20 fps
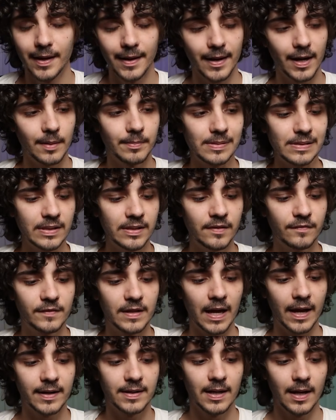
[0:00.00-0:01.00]
And I believe
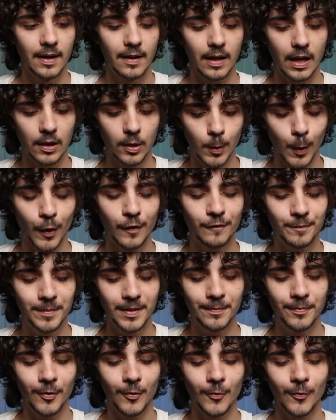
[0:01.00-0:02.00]
that a lot of
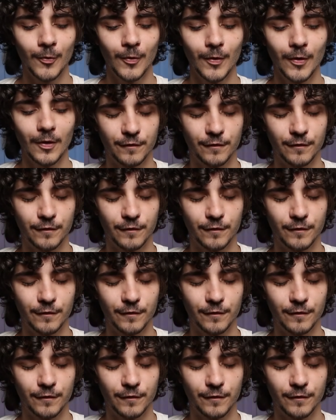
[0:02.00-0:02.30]
people